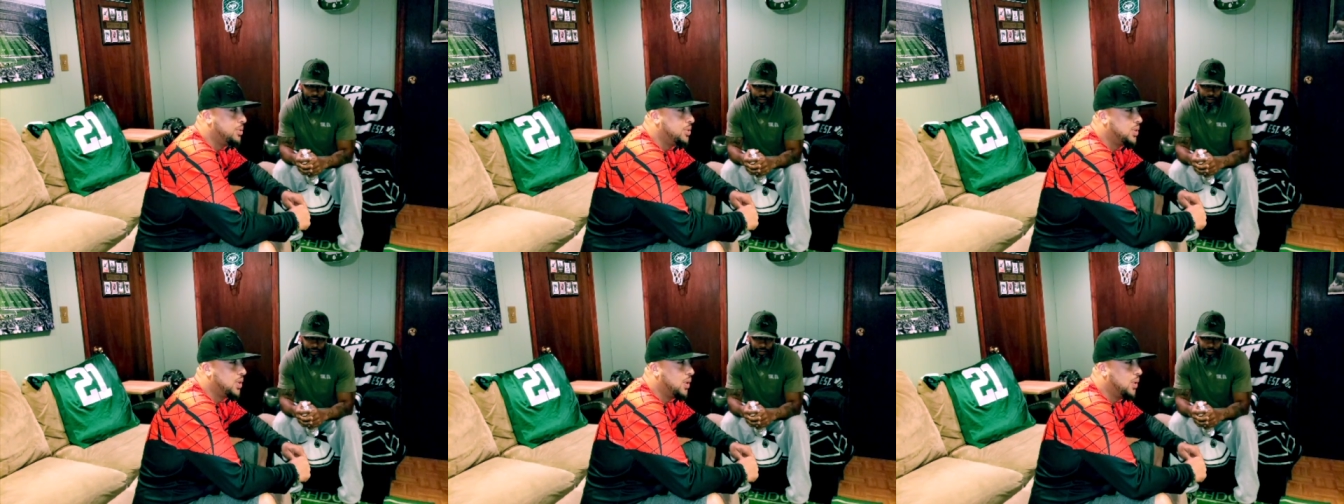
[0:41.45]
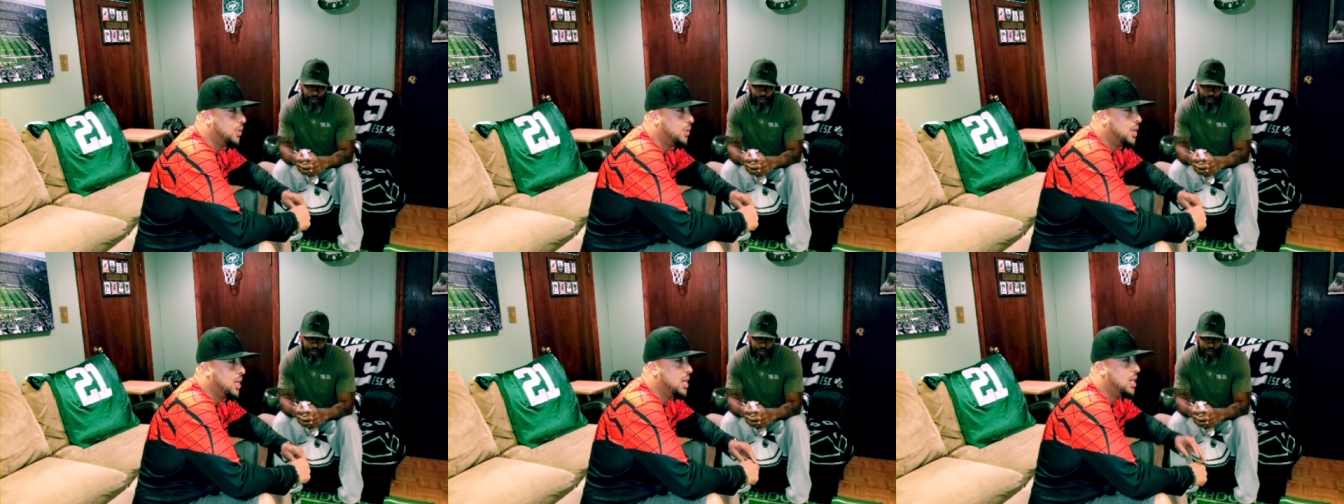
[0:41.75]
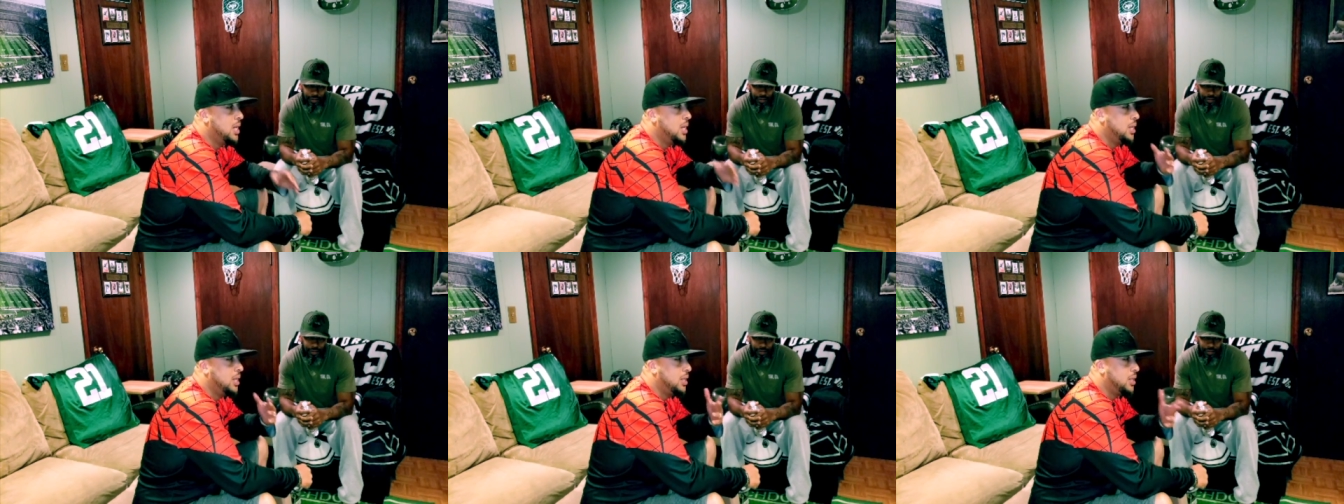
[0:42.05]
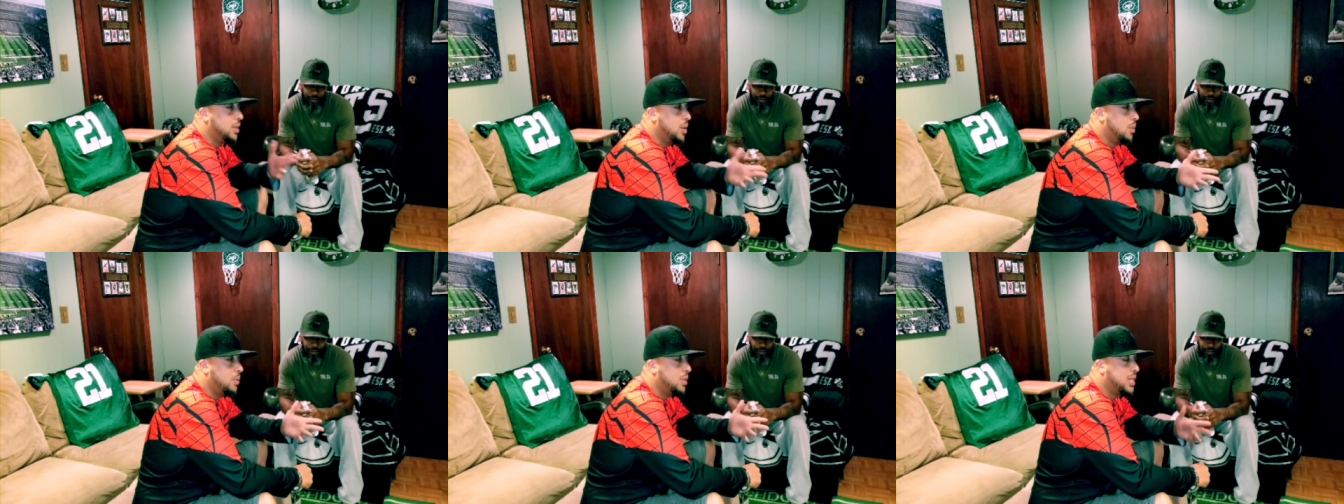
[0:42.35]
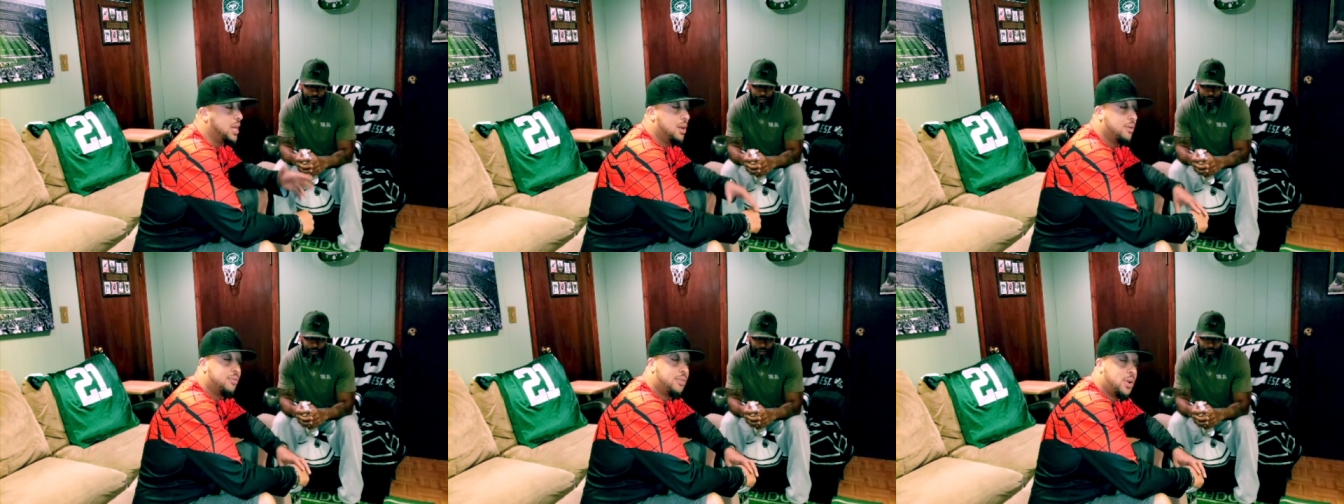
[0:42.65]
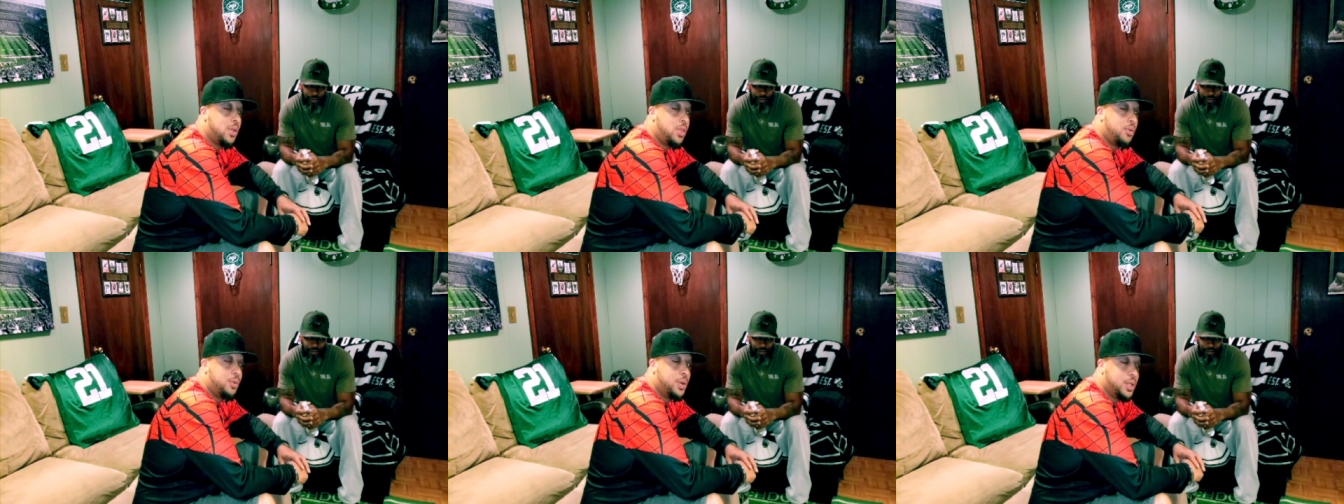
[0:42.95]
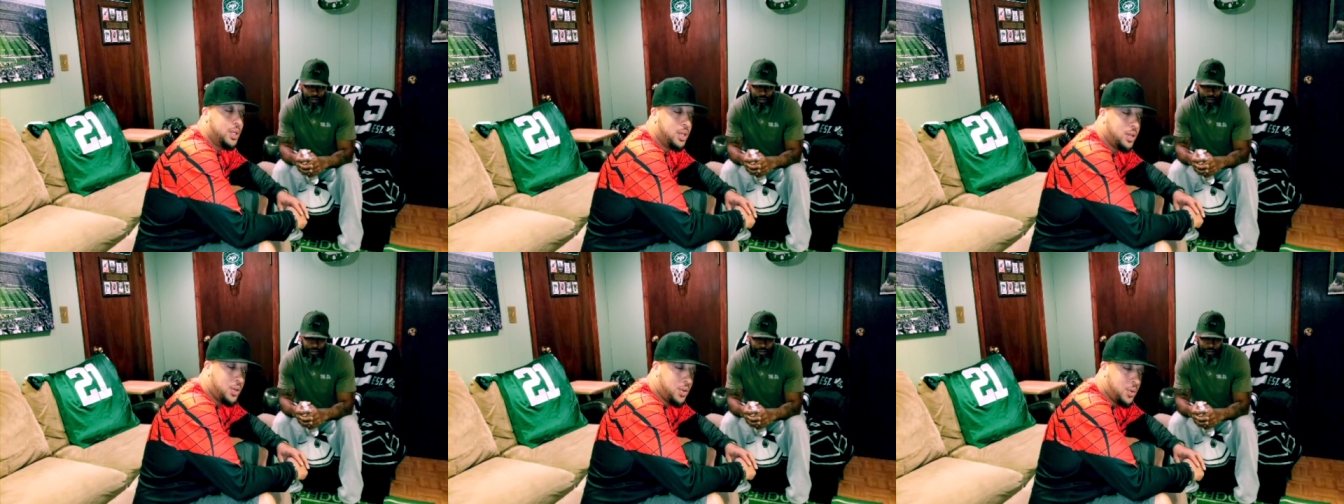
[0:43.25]
So, without further
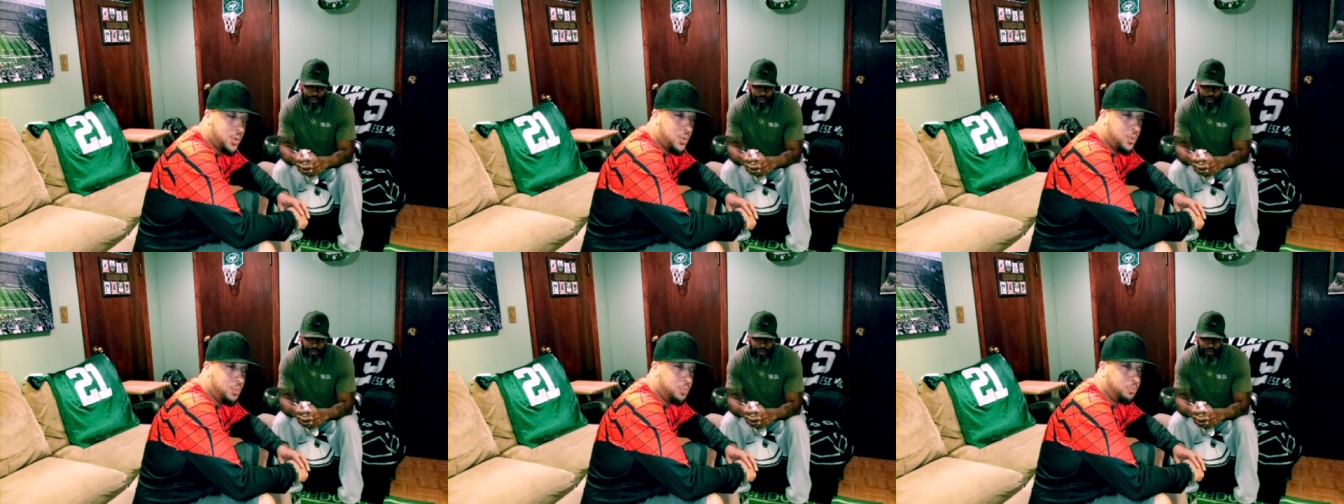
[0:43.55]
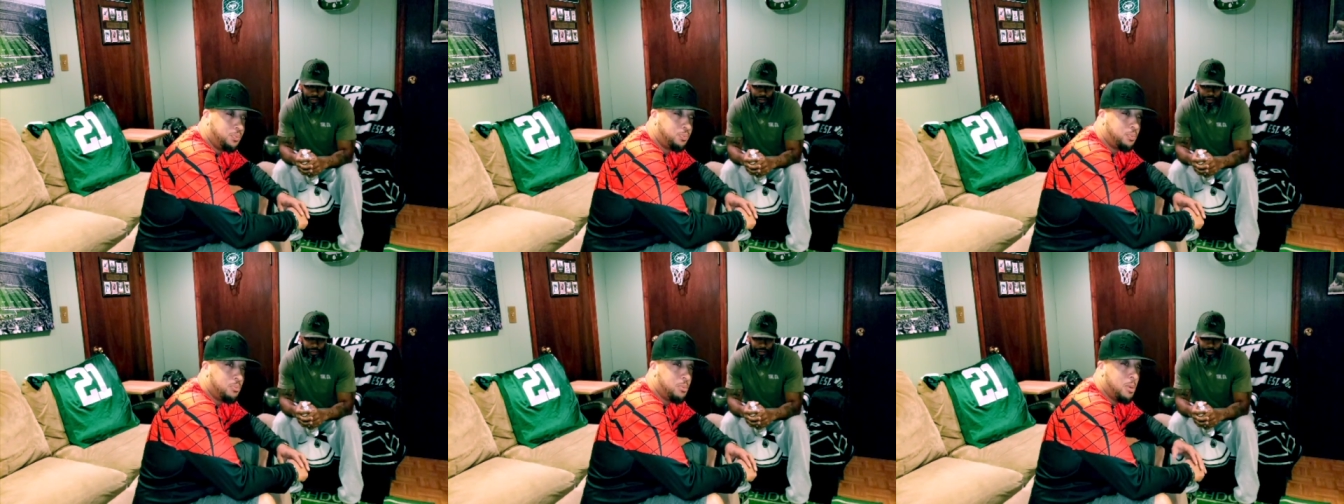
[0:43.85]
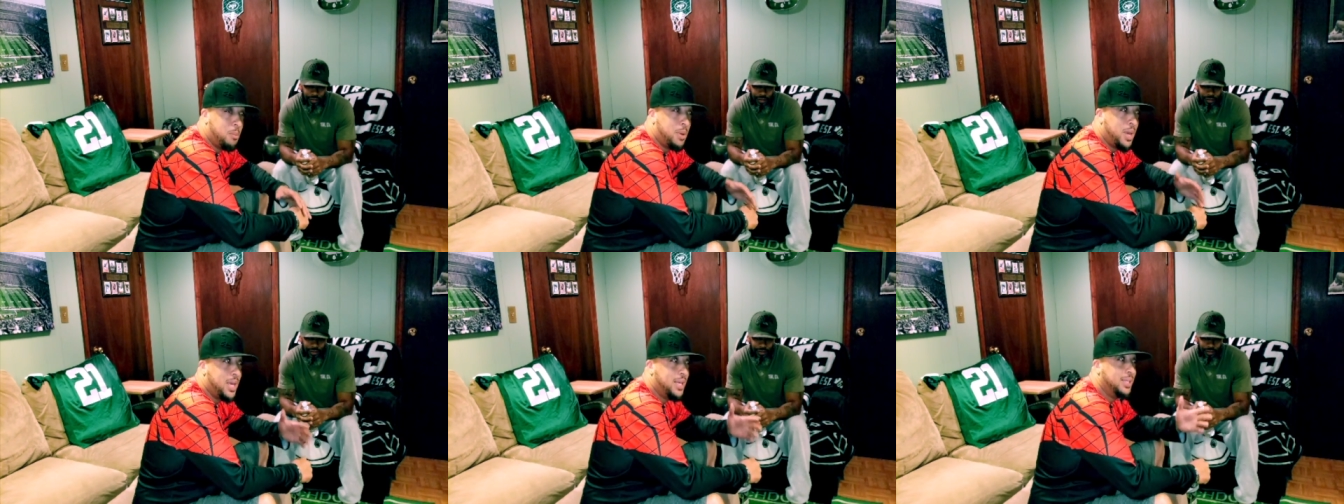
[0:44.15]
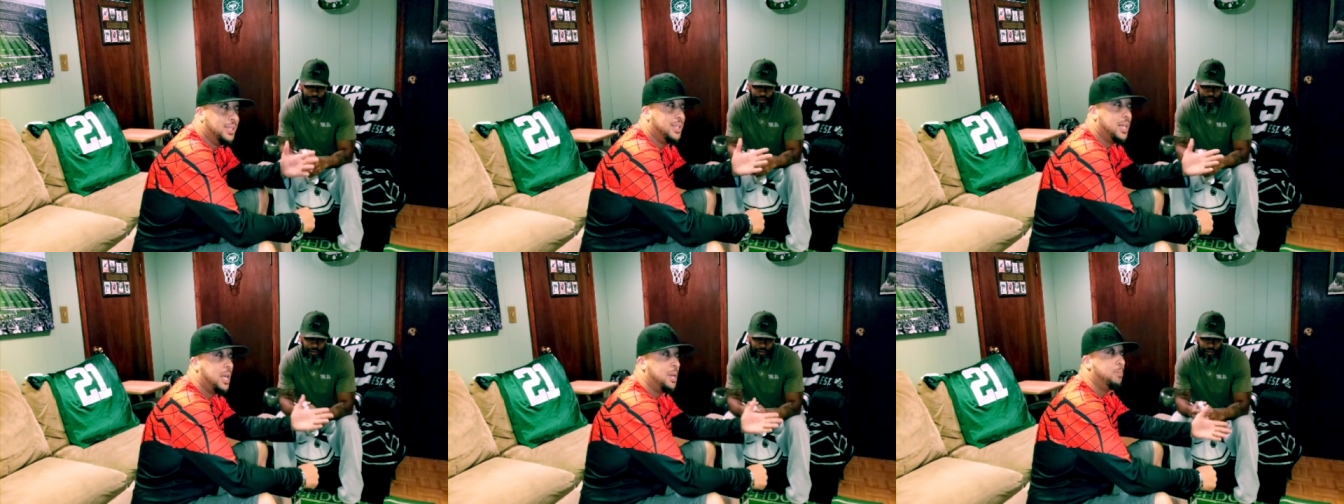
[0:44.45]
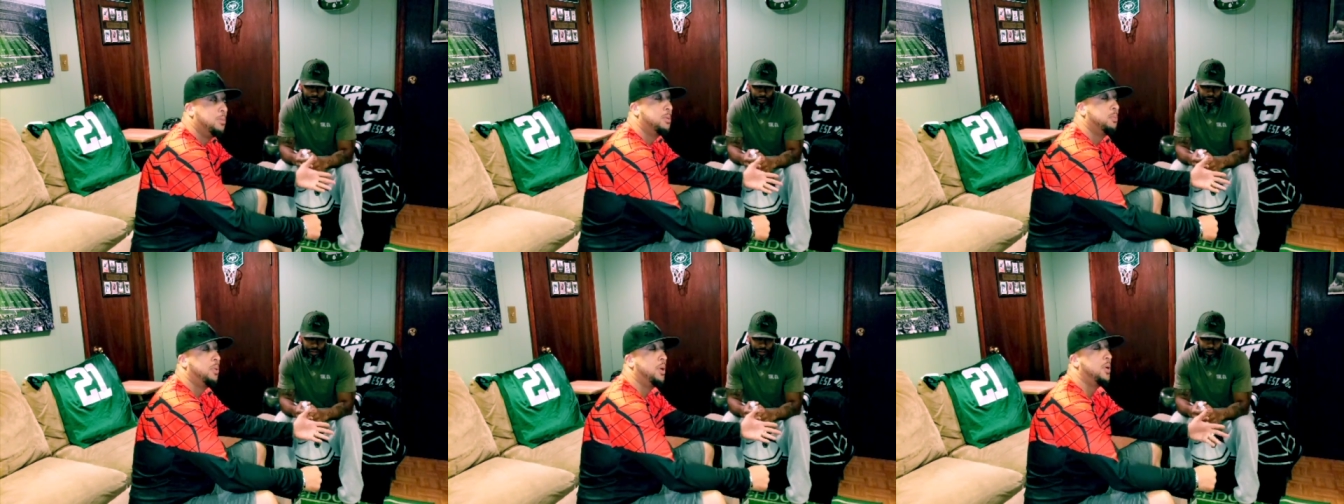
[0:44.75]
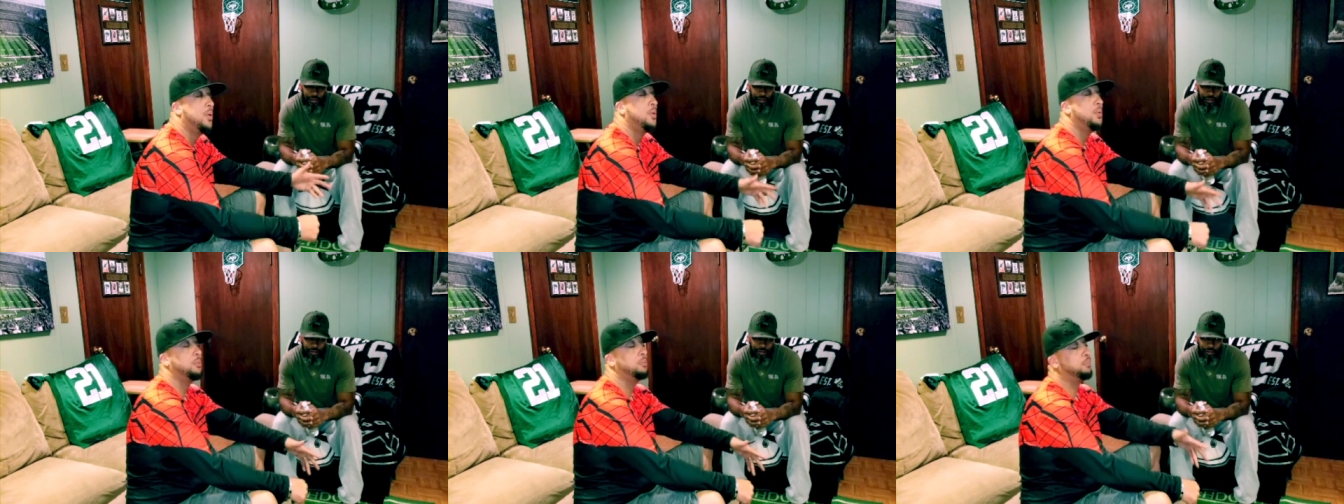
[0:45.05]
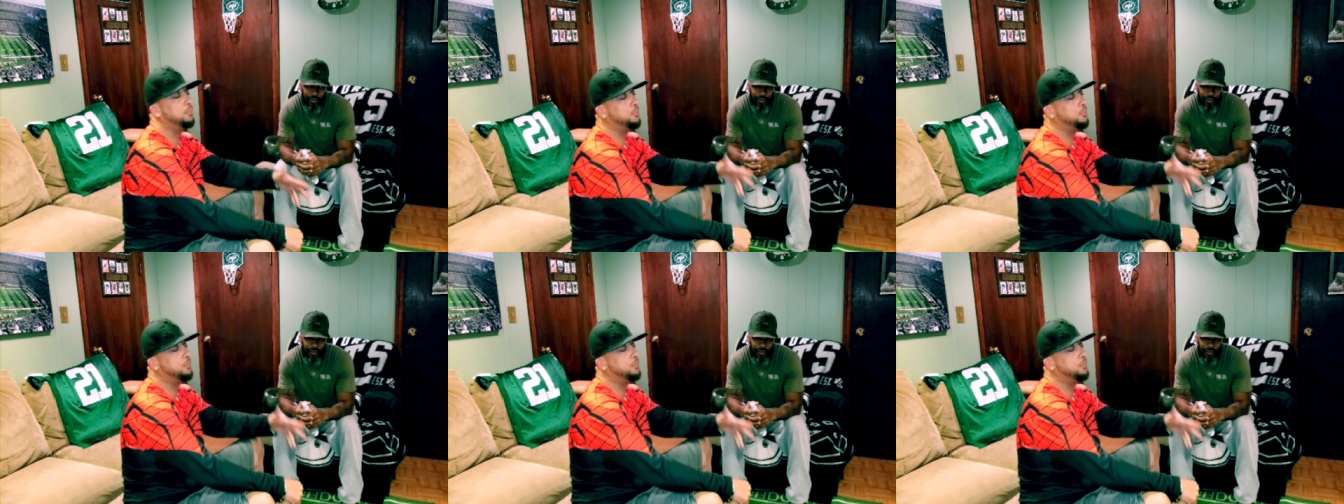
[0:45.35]
ado, my man James Pope,